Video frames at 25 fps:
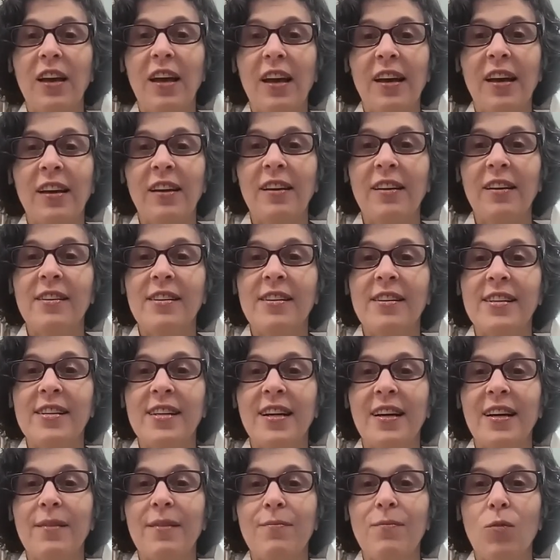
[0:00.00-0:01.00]
and
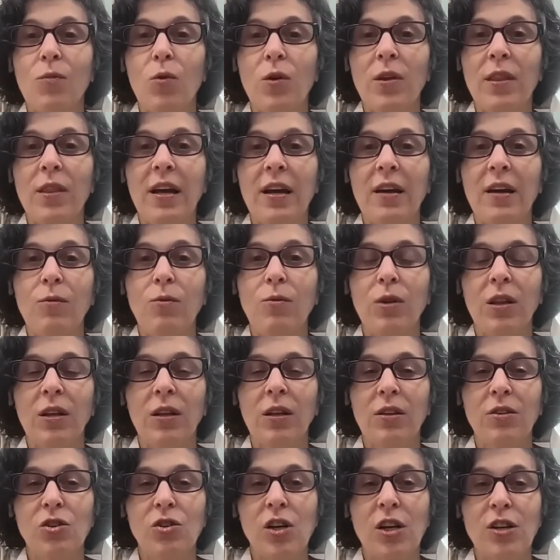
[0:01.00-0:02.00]
were
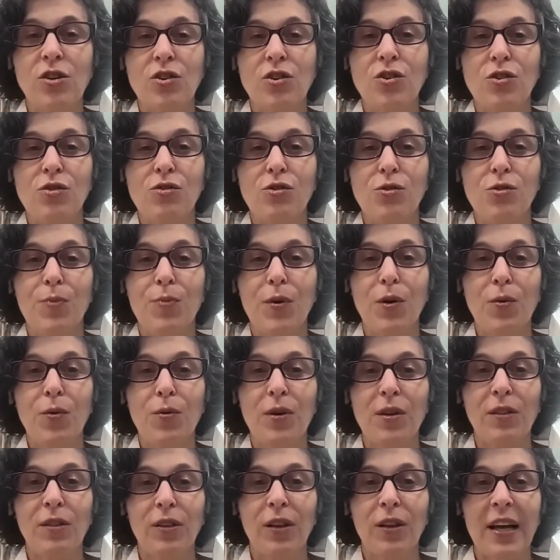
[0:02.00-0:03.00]
the judges you spoke with